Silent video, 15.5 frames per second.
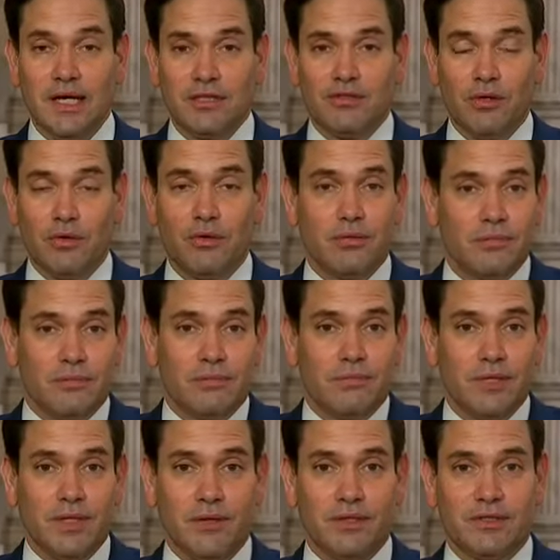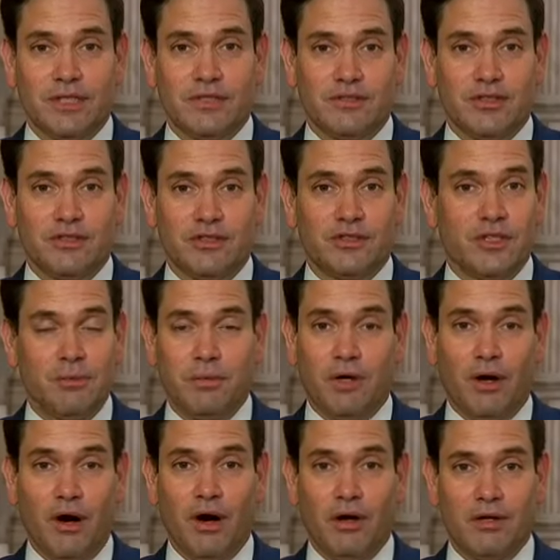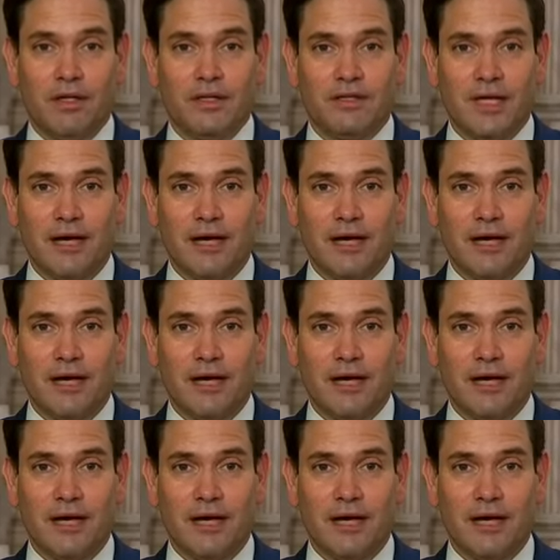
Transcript: So, you know, it, it's, it's yeah. just going to be hard